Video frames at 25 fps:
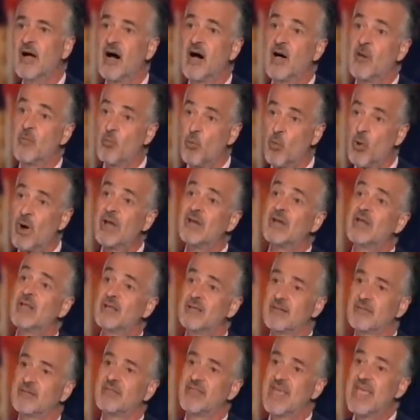on what
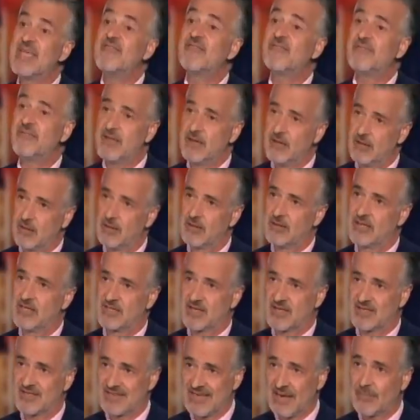they feel is
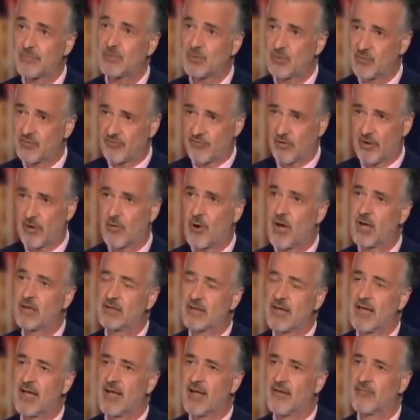acceptable for Iran
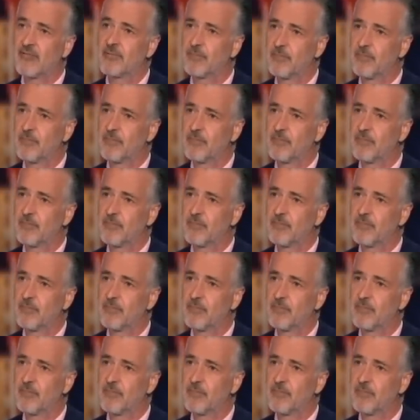to have. And,